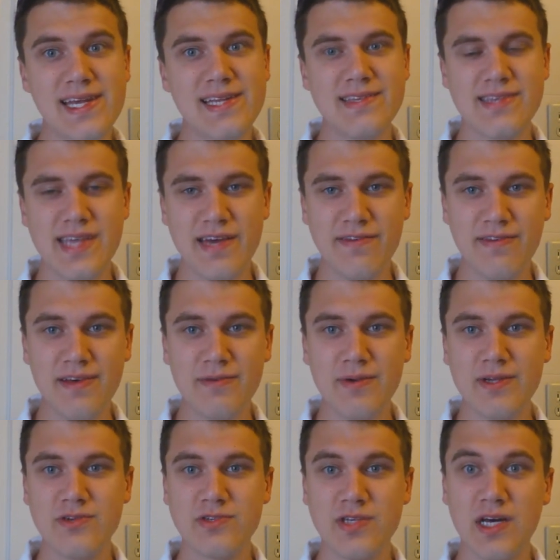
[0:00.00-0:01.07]
It's definitely
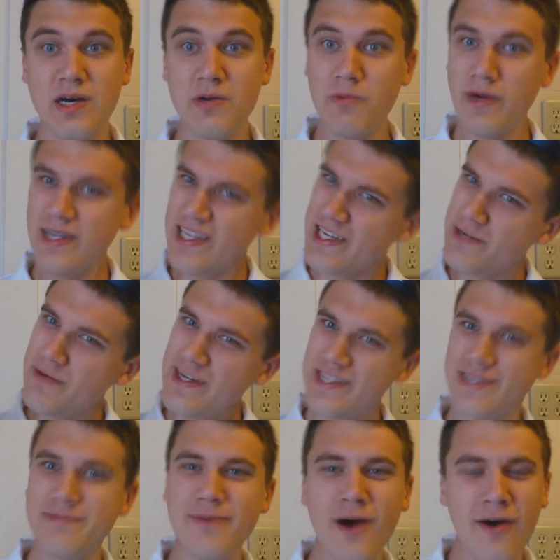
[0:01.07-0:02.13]
one of those with the
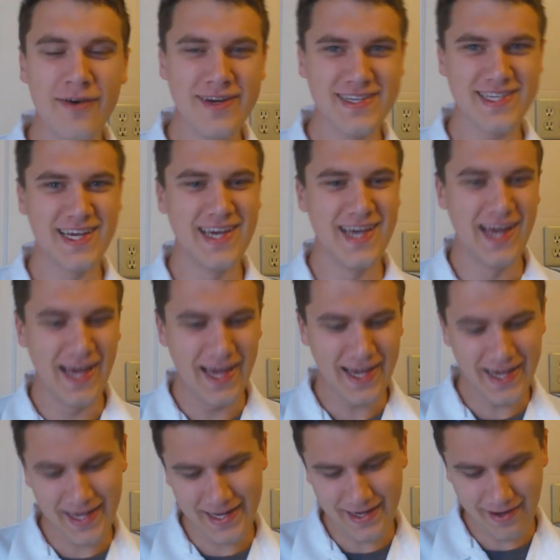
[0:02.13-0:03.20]
twisted moments.
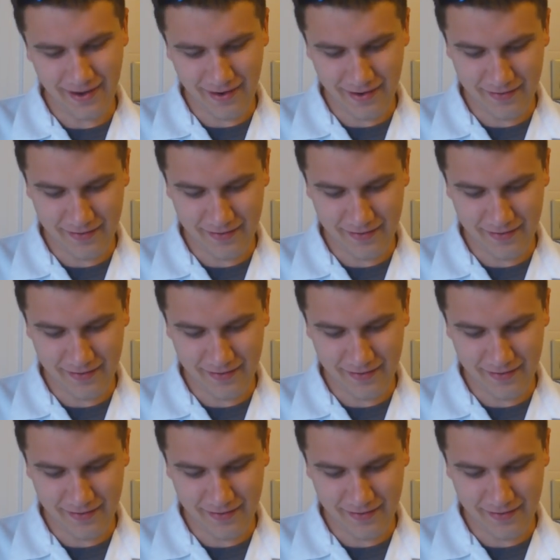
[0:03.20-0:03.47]
And